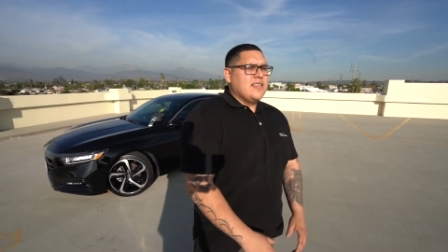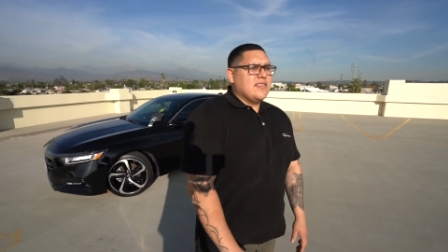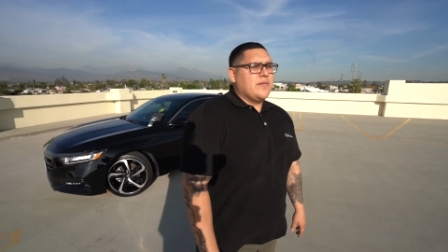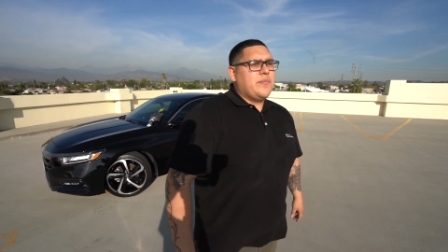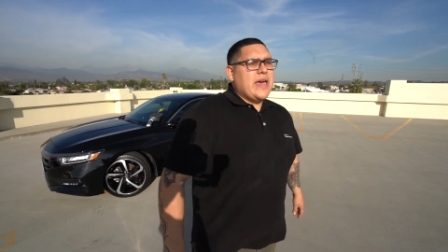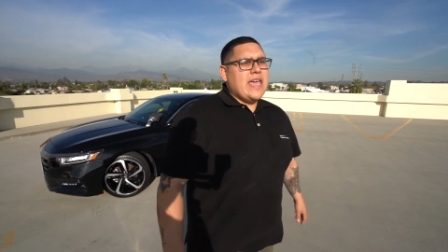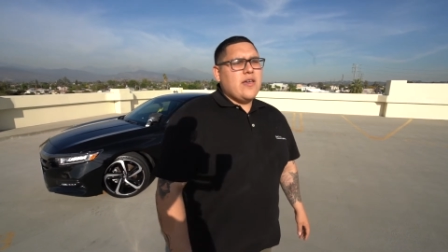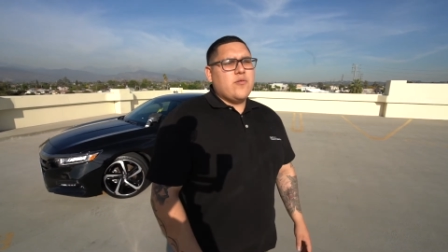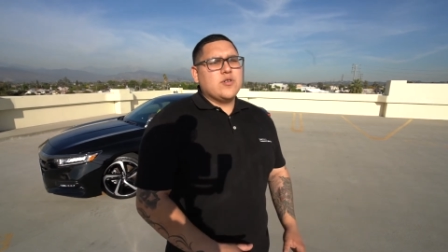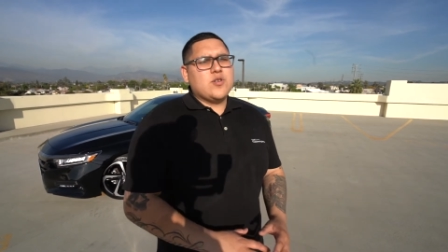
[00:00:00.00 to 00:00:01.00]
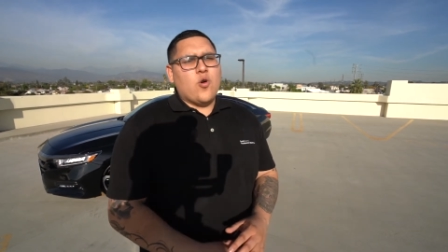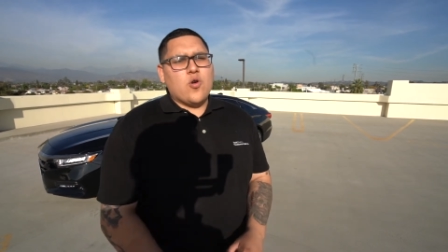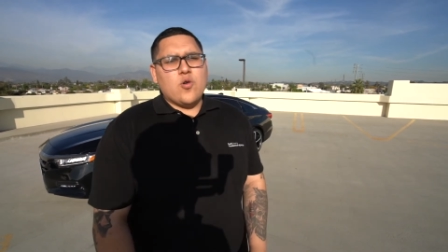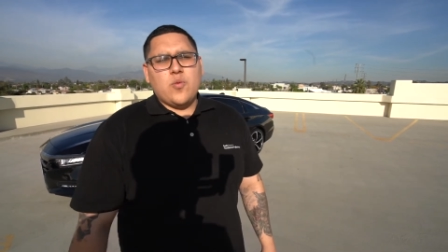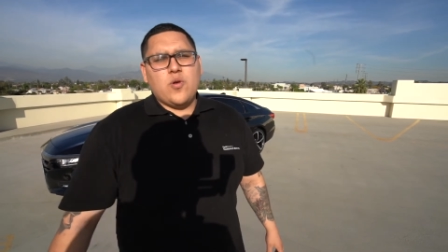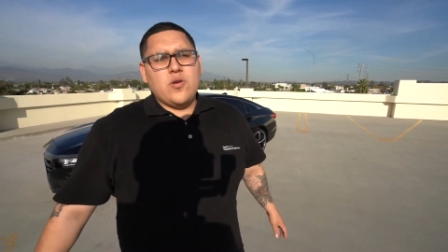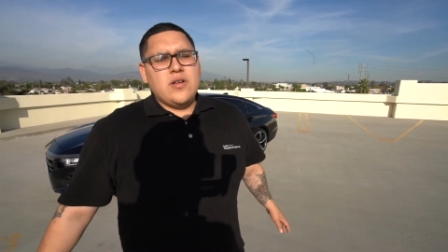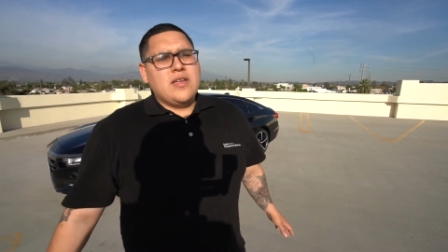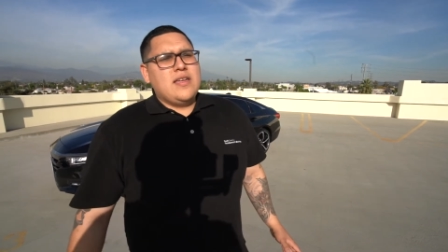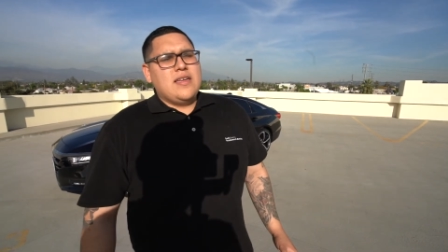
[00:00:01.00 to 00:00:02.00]
The paint was horrible.
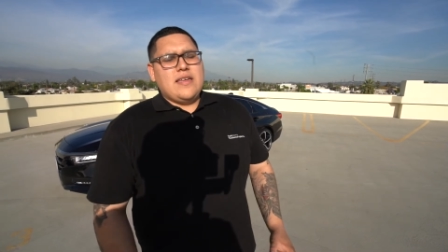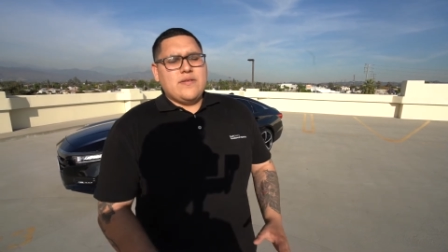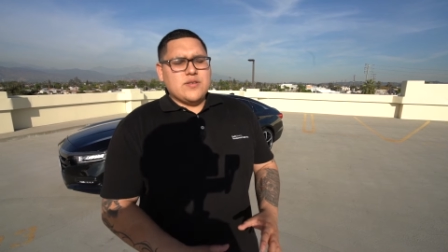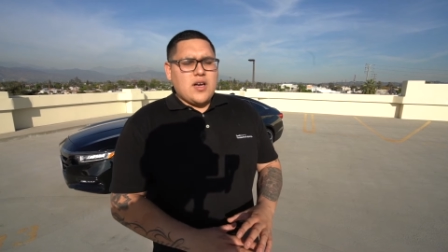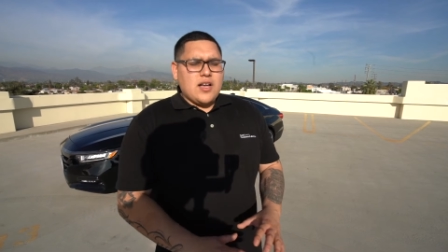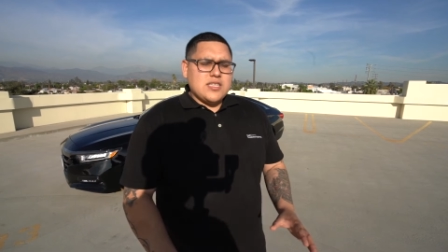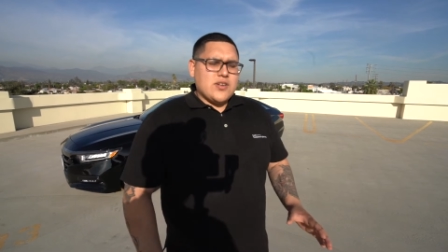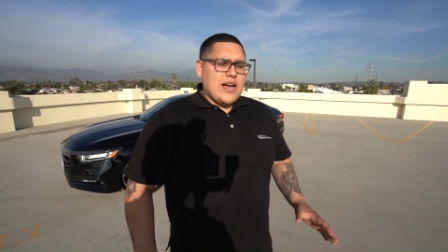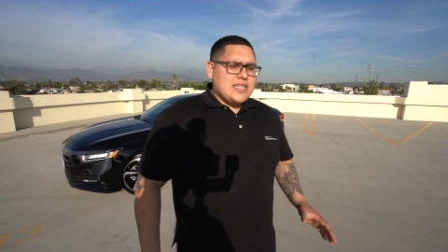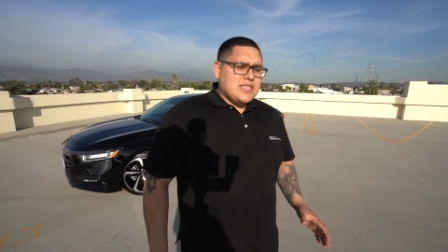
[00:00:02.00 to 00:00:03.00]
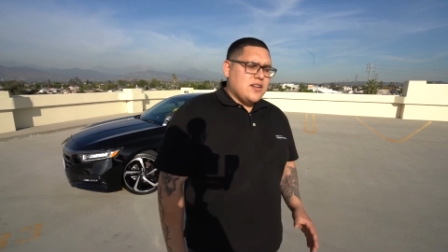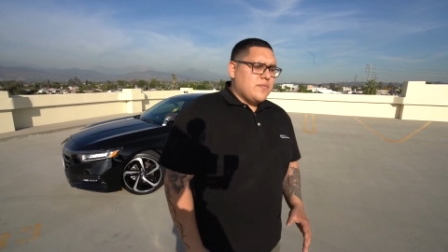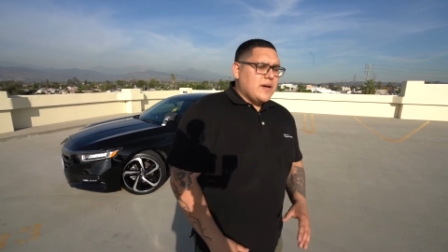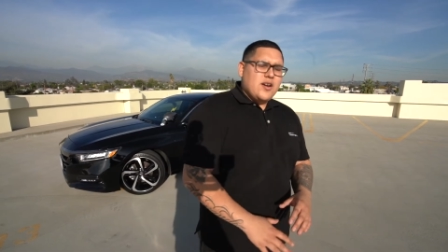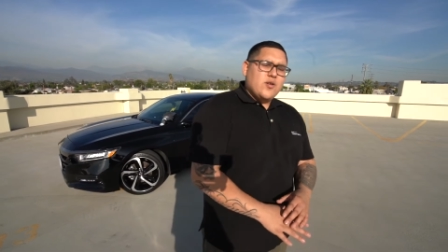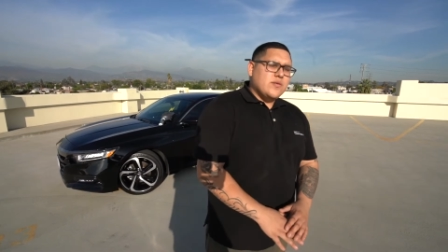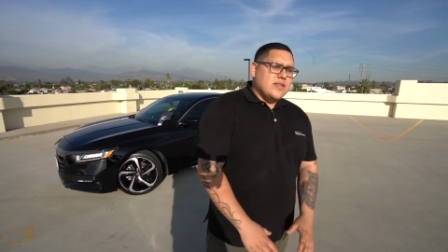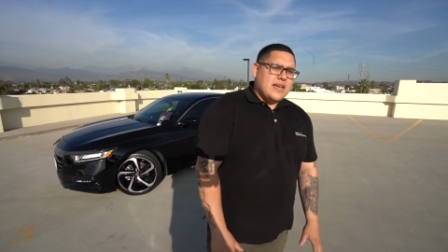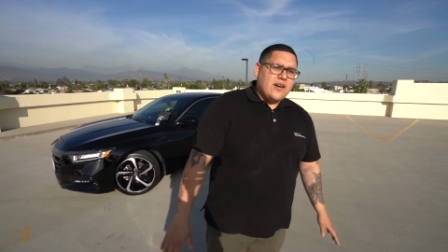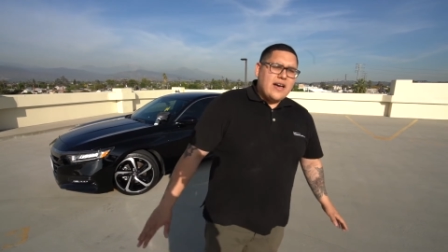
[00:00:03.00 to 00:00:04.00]
It was all scratched up. I don't know what
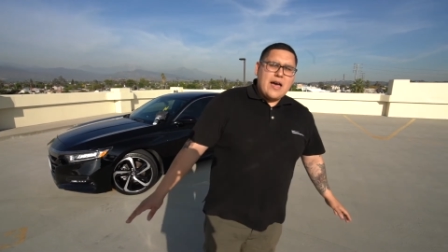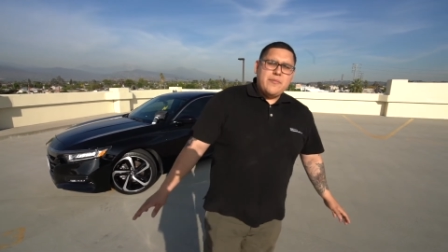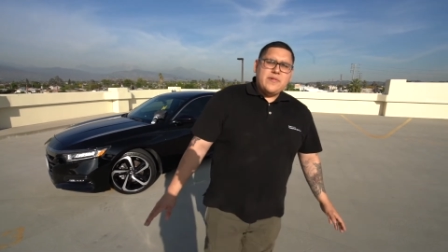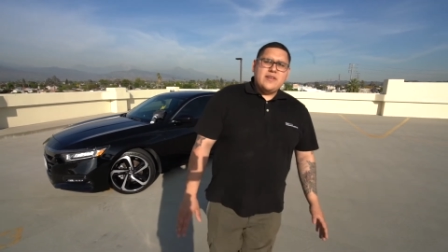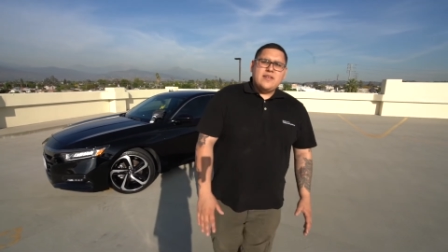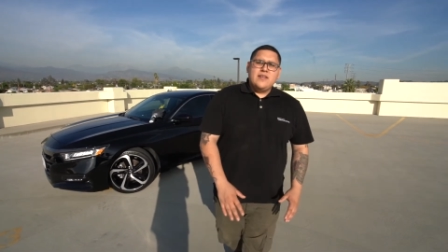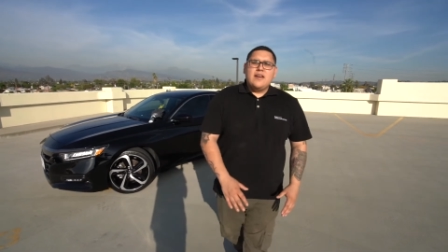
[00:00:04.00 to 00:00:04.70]
the hell happened.